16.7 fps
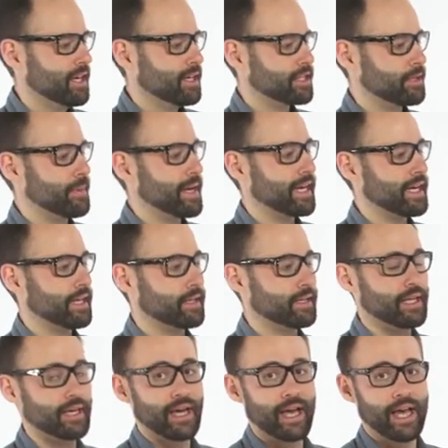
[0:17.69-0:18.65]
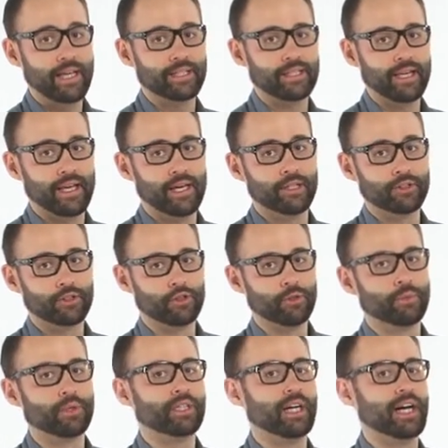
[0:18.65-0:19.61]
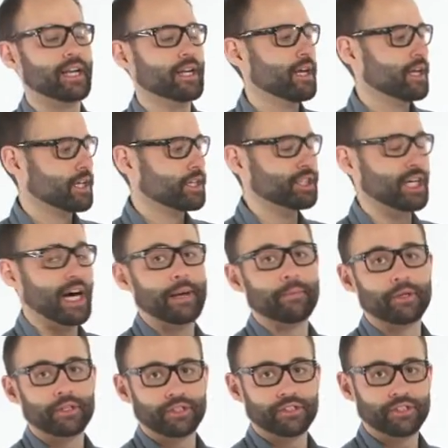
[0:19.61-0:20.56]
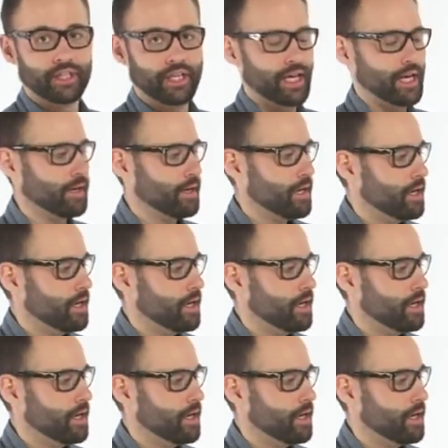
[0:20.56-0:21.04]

to make it the S L super light climbers kit.